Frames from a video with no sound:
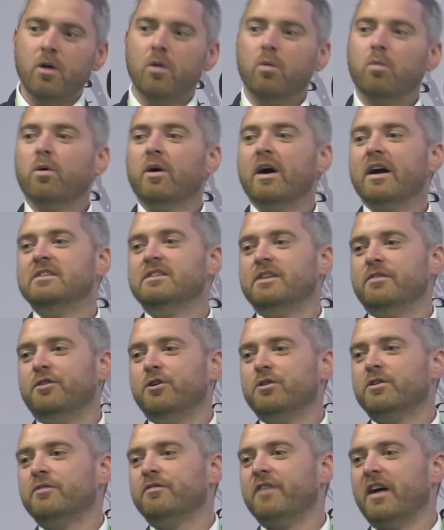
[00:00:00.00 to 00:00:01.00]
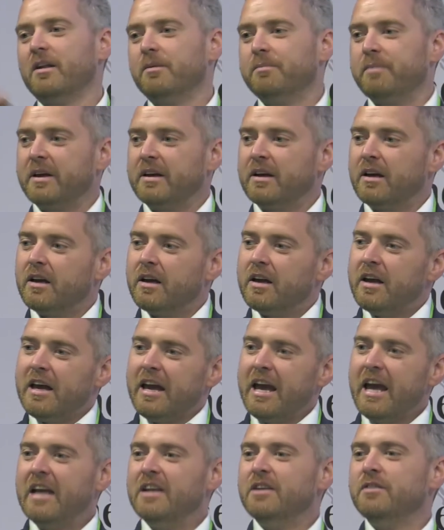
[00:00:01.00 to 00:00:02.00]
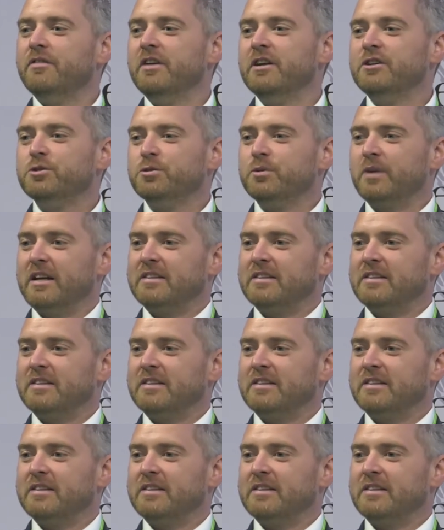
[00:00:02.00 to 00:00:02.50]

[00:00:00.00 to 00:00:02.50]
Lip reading: Whereas if you're developing individual